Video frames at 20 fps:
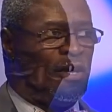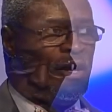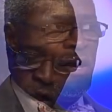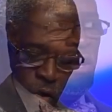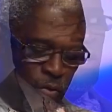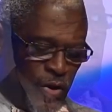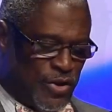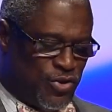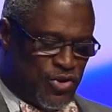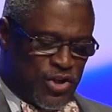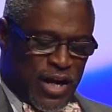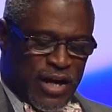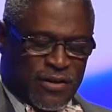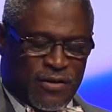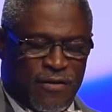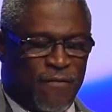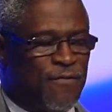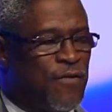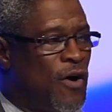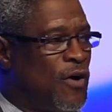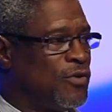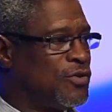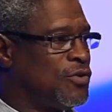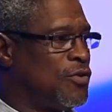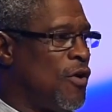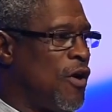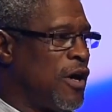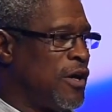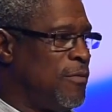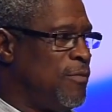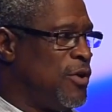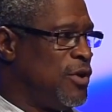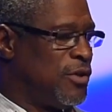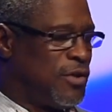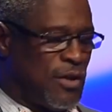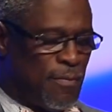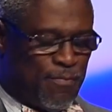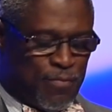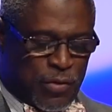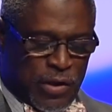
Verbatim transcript: I reject the false argument that